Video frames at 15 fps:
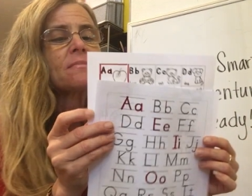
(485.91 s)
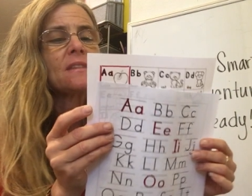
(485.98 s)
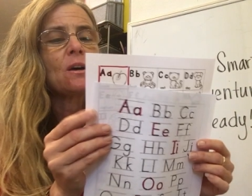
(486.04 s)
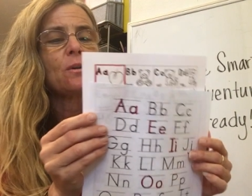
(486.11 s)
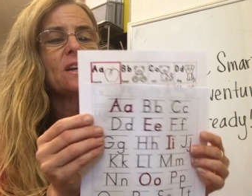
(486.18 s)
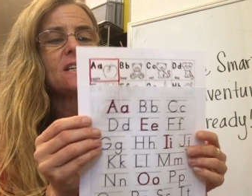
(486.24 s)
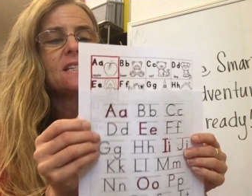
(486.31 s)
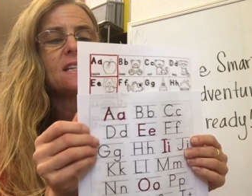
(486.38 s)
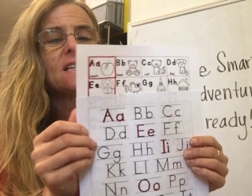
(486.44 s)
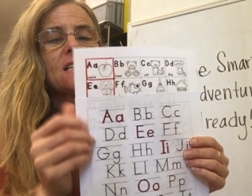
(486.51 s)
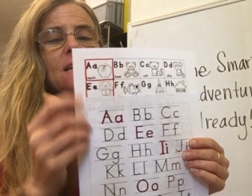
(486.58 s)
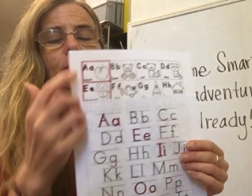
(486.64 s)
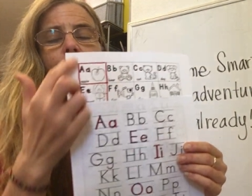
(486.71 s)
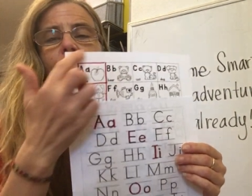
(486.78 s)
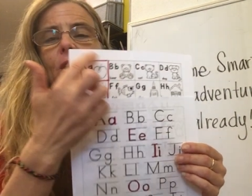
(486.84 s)
Now what I did
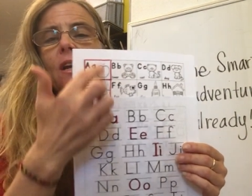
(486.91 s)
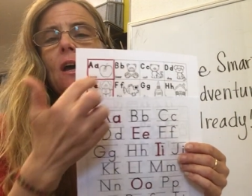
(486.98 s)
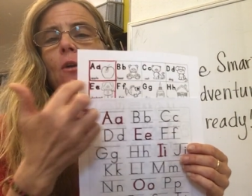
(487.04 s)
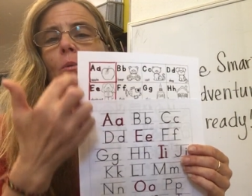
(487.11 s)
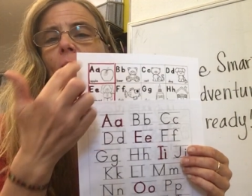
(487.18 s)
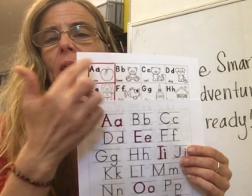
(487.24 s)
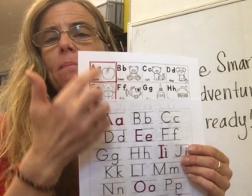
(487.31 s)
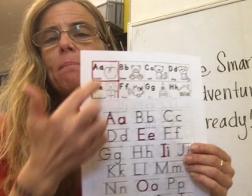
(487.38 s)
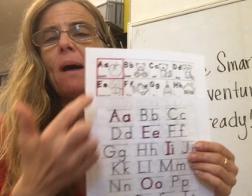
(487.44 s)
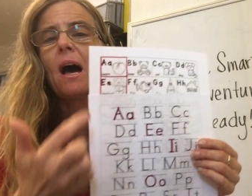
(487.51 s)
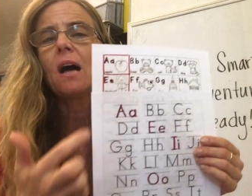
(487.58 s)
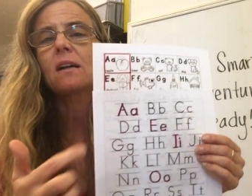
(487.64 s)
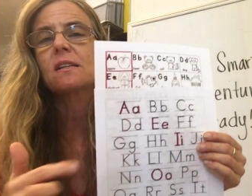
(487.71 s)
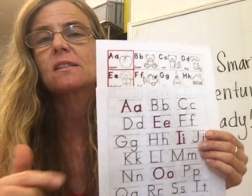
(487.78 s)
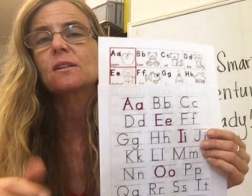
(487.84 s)
is I put a red
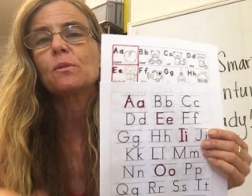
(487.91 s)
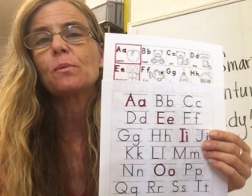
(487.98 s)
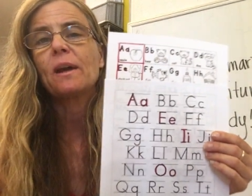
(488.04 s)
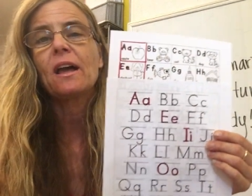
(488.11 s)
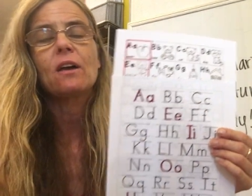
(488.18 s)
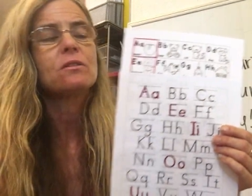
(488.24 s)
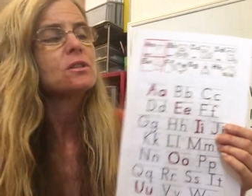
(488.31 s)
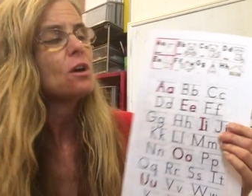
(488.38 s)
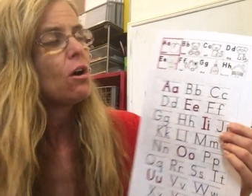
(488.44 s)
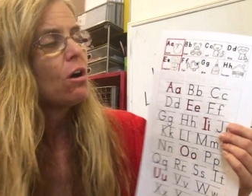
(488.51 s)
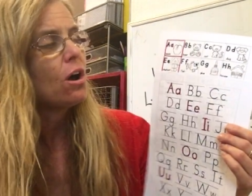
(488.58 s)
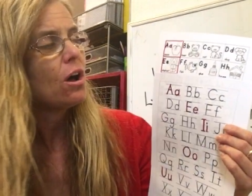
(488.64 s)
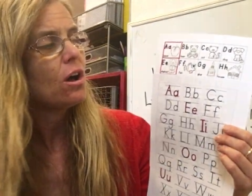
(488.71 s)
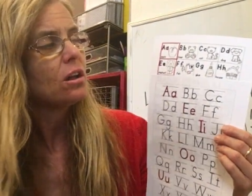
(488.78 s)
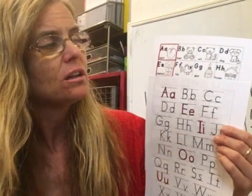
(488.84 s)
box around
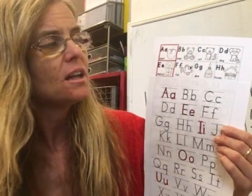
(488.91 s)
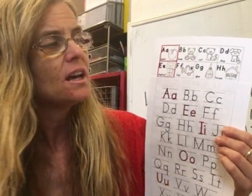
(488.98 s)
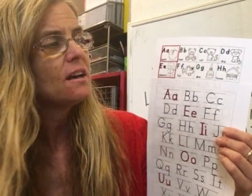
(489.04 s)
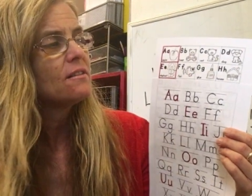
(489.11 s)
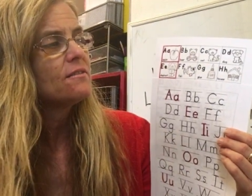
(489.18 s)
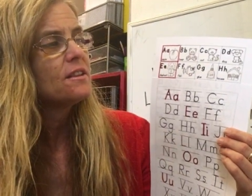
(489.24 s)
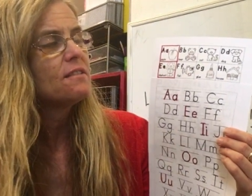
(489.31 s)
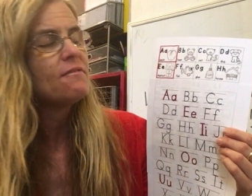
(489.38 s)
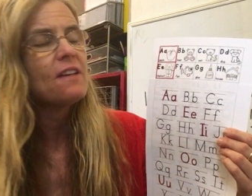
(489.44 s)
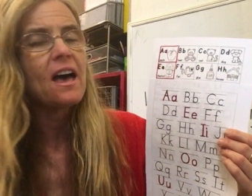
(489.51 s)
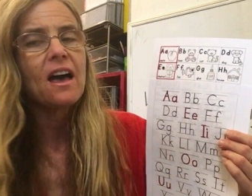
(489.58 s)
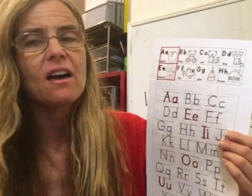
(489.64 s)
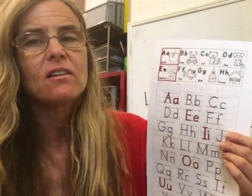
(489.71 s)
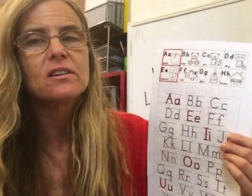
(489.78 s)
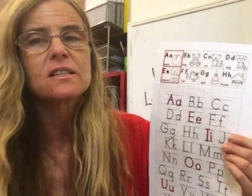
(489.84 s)
all of the
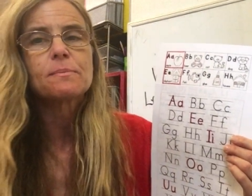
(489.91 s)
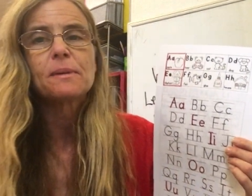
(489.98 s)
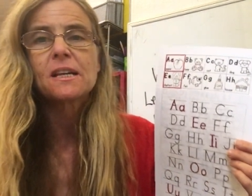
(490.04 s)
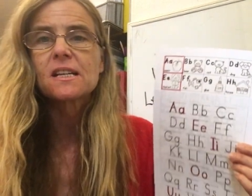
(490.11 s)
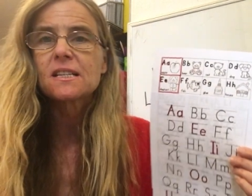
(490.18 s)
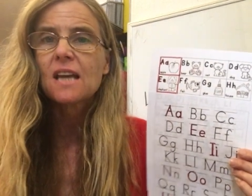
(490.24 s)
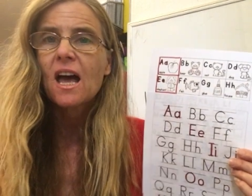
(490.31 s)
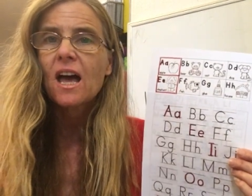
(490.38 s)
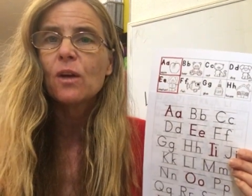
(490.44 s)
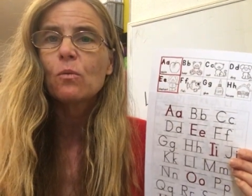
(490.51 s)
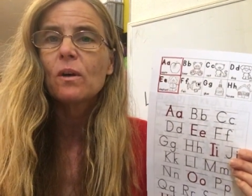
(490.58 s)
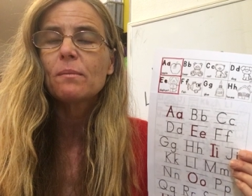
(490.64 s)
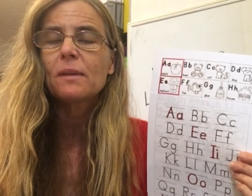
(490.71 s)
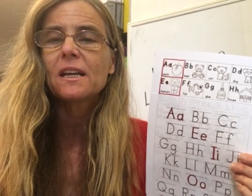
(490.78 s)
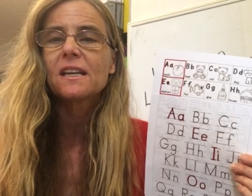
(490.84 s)
vowels because I
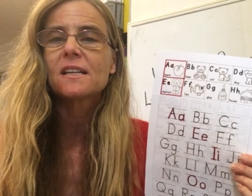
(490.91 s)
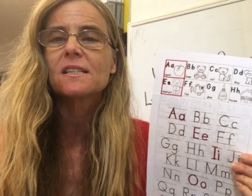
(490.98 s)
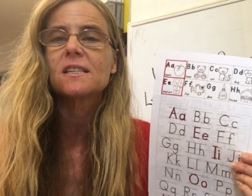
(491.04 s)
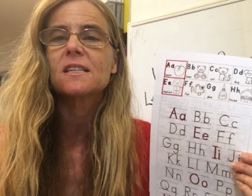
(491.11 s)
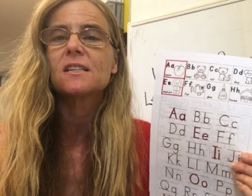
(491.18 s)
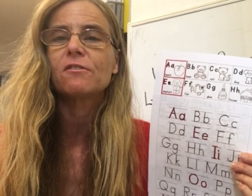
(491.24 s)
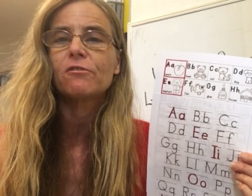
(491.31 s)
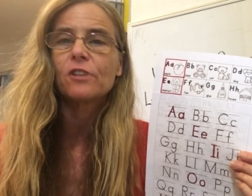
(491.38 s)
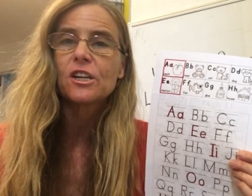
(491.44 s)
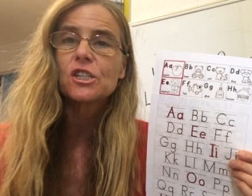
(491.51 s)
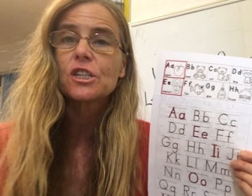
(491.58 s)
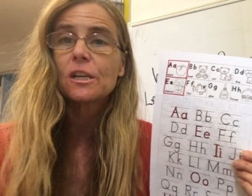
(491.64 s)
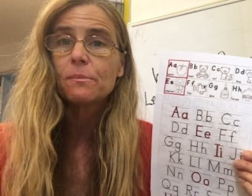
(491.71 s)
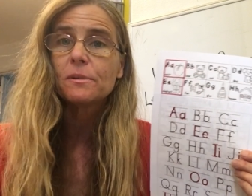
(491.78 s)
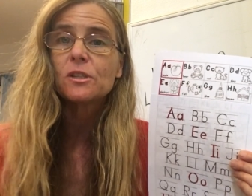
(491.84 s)
want my kids to
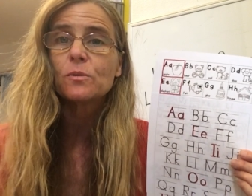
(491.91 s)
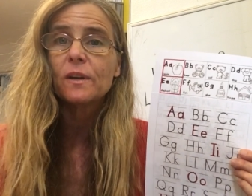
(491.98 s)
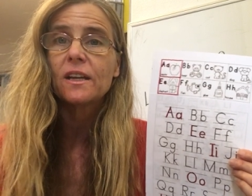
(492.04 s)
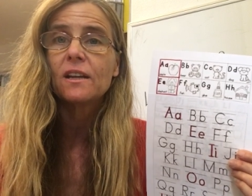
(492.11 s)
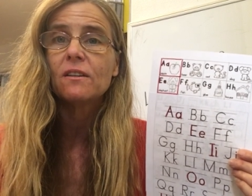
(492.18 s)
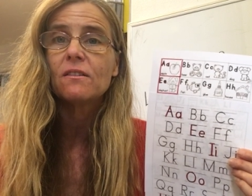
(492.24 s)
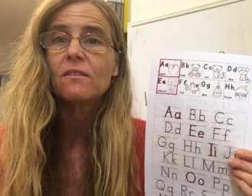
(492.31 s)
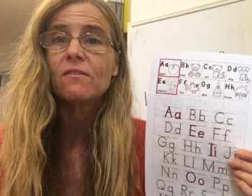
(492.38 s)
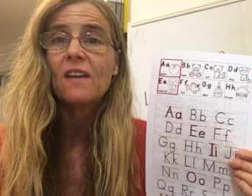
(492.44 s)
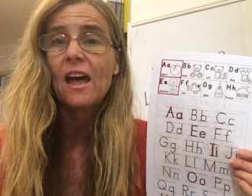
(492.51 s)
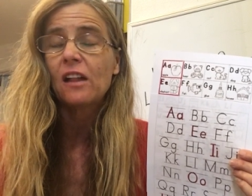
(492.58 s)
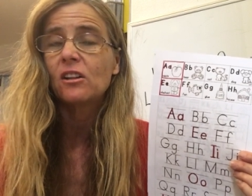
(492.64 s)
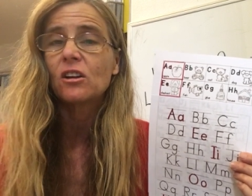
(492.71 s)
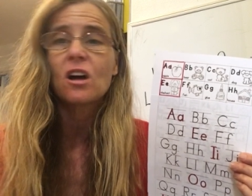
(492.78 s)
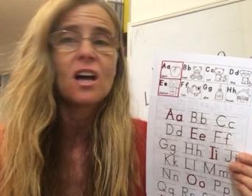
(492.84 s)
differentiate between
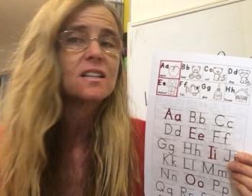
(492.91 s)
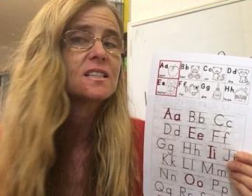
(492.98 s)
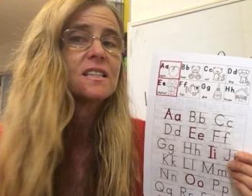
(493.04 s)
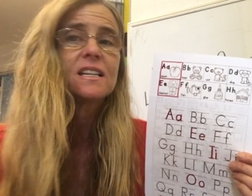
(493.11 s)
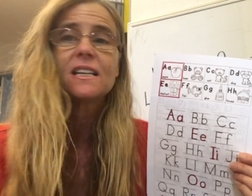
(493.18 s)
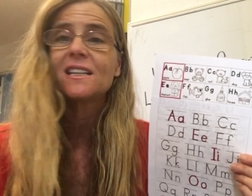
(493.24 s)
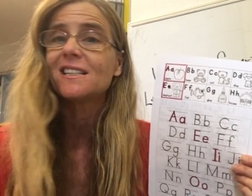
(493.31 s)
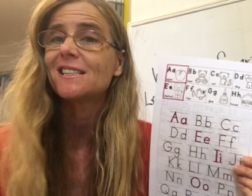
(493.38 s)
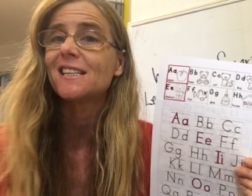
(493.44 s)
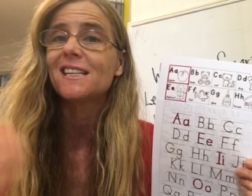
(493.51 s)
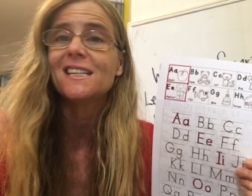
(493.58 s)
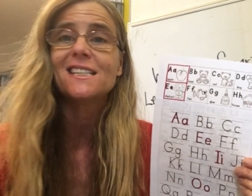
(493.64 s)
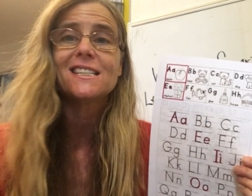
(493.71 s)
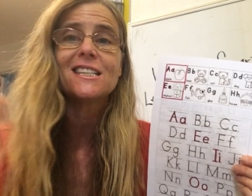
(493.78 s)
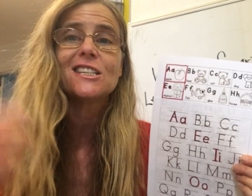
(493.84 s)
vowel and consonant and it's
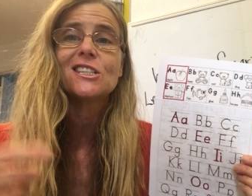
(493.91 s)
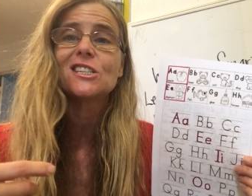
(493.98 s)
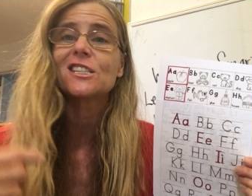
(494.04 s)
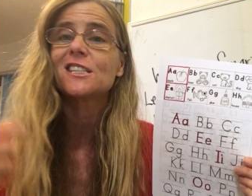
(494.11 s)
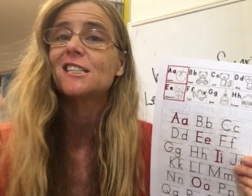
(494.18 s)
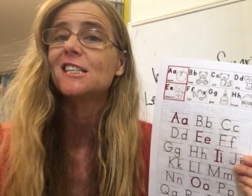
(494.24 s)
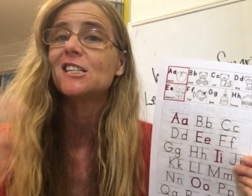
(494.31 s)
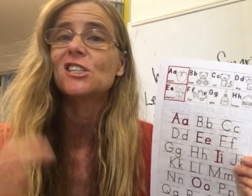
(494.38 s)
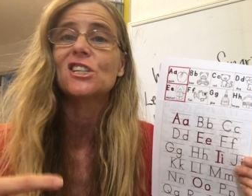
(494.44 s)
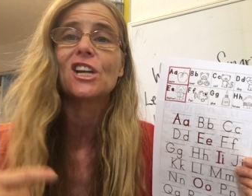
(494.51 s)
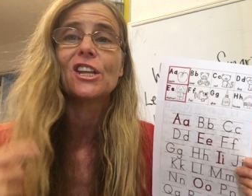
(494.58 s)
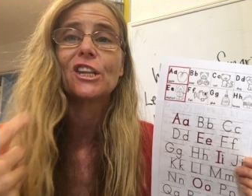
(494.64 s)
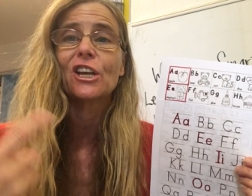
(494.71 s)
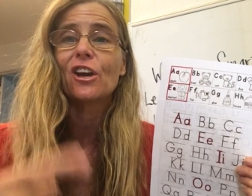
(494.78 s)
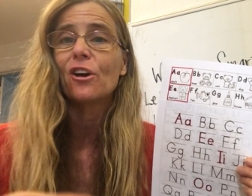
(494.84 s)
easy to just teach it
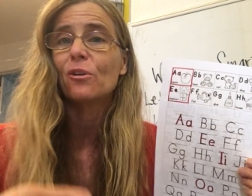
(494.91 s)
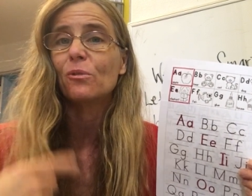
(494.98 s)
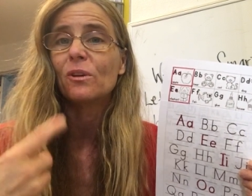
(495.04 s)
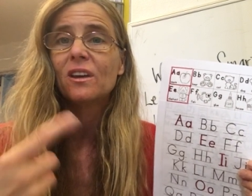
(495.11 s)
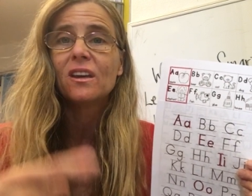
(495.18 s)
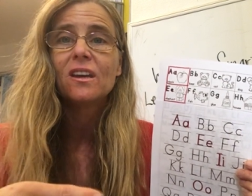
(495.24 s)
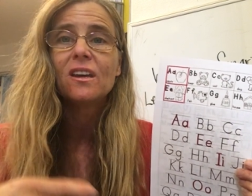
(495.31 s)
on the go.